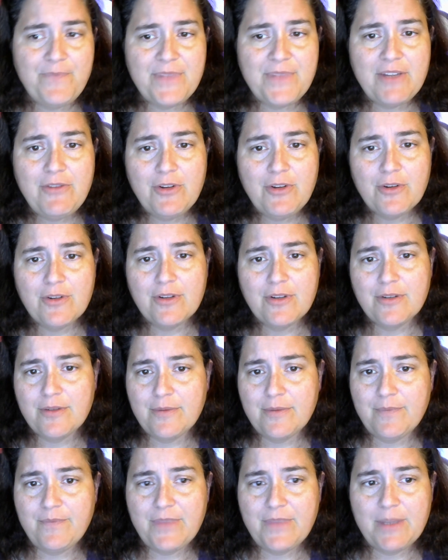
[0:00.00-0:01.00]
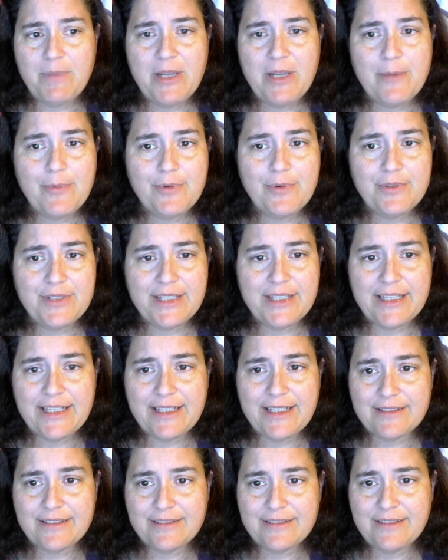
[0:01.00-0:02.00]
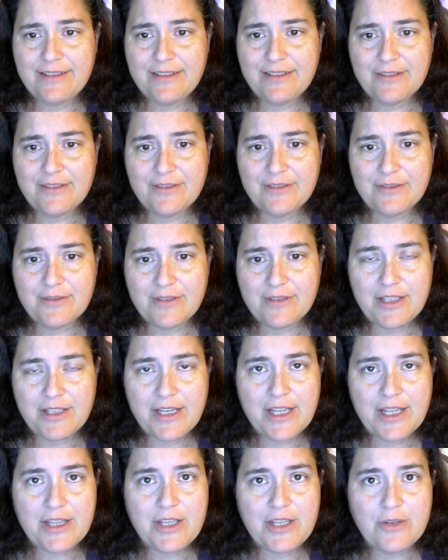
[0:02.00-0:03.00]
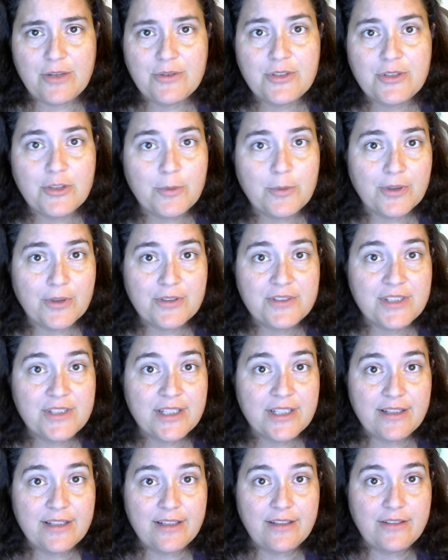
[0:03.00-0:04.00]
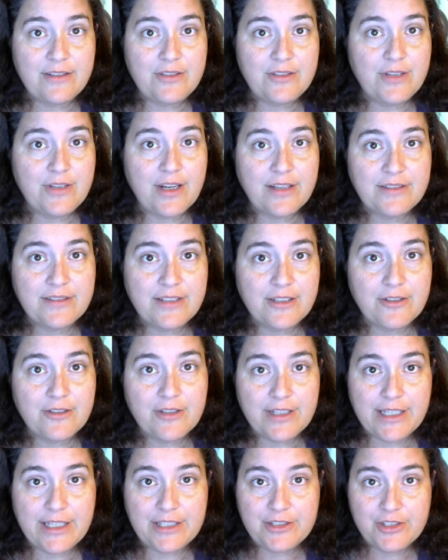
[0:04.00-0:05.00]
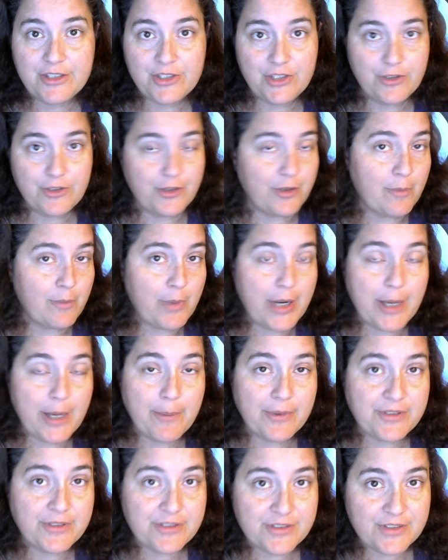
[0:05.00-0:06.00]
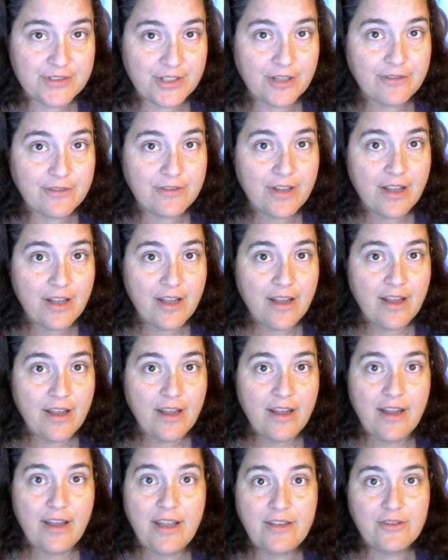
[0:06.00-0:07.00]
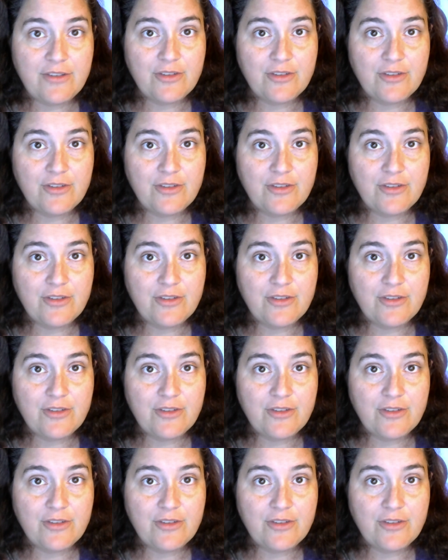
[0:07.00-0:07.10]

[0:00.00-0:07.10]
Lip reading: If you're people like, you know, a lot of the YouTubers that do content creation, they're going to buy a bunch of stuff, and